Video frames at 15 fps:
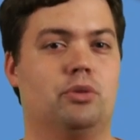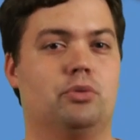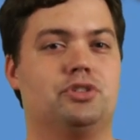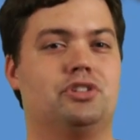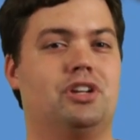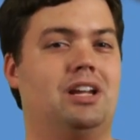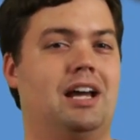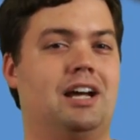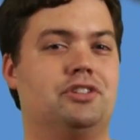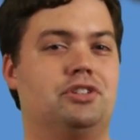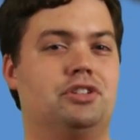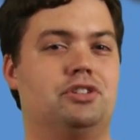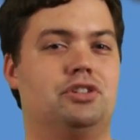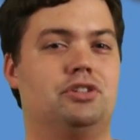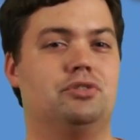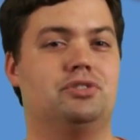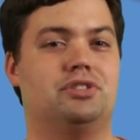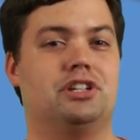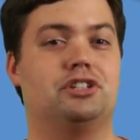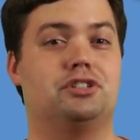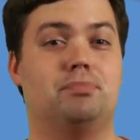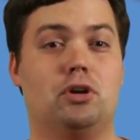It also allows you to use
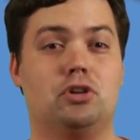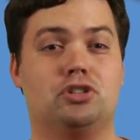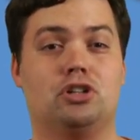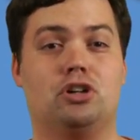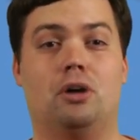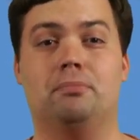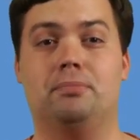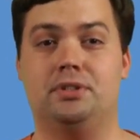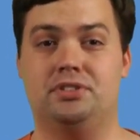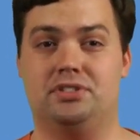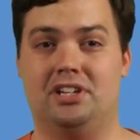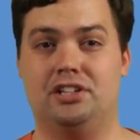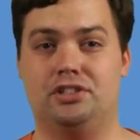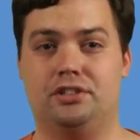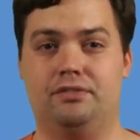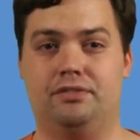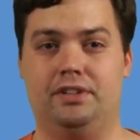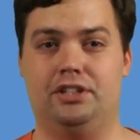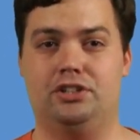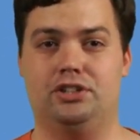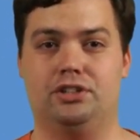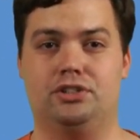the exposure compensation
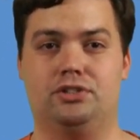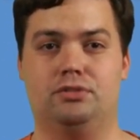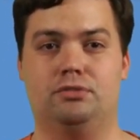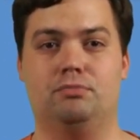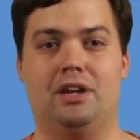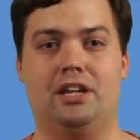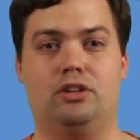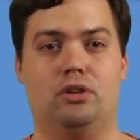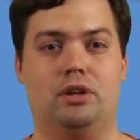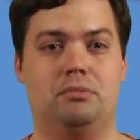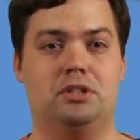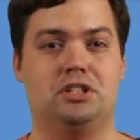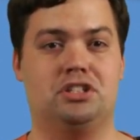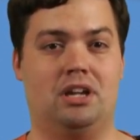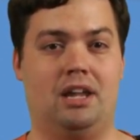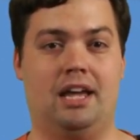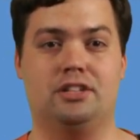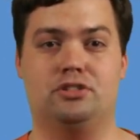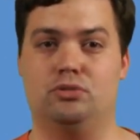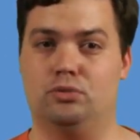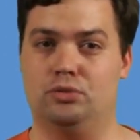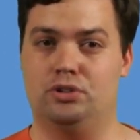feature to make your image
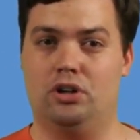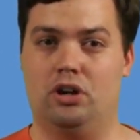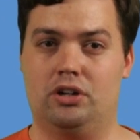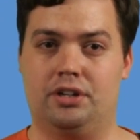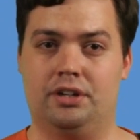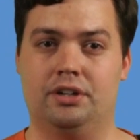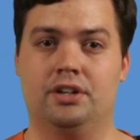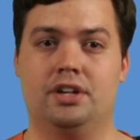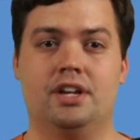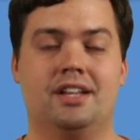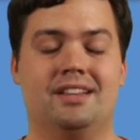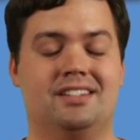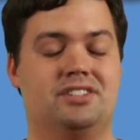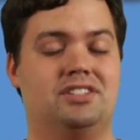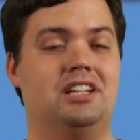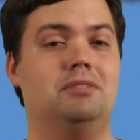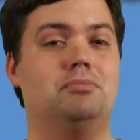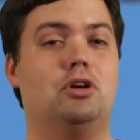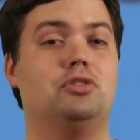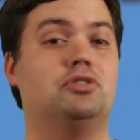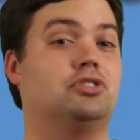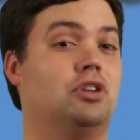lighter or darker. The
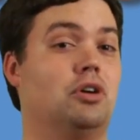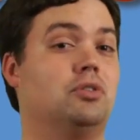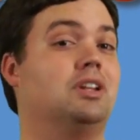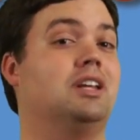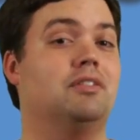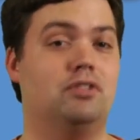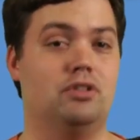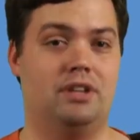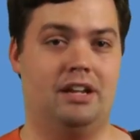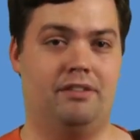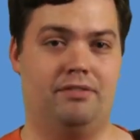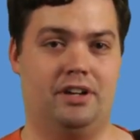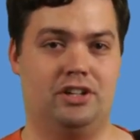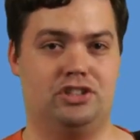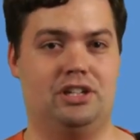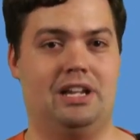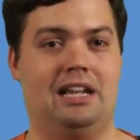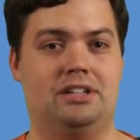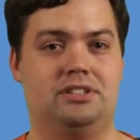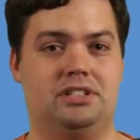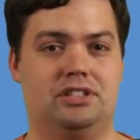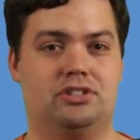scene modes don't give you that
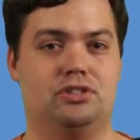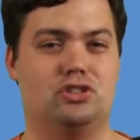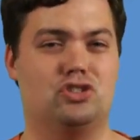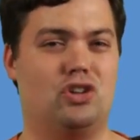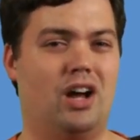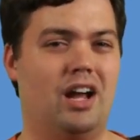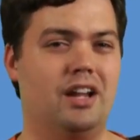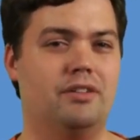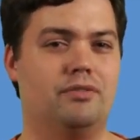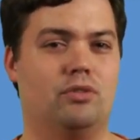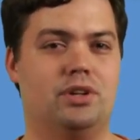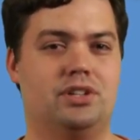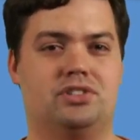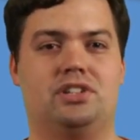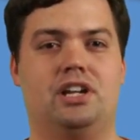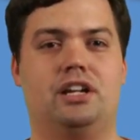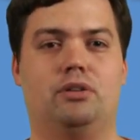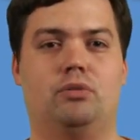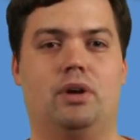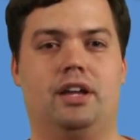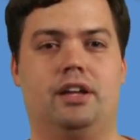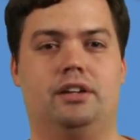functionality, so try and avoid staying
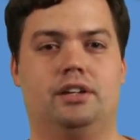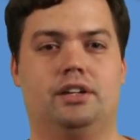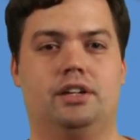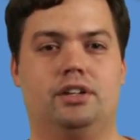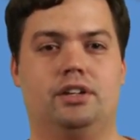away